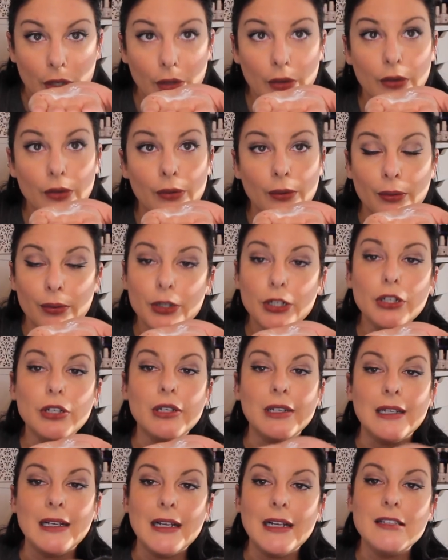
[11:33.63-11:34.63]
Oh,
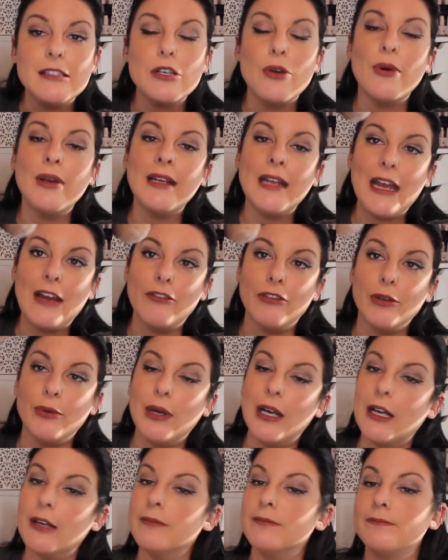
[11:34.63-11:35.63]
good. It's going
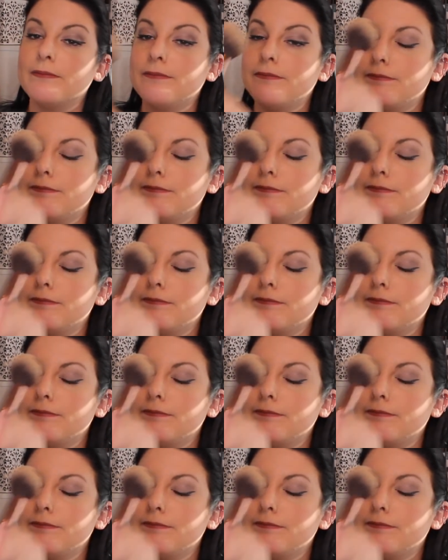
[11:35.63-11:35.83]
everywhere.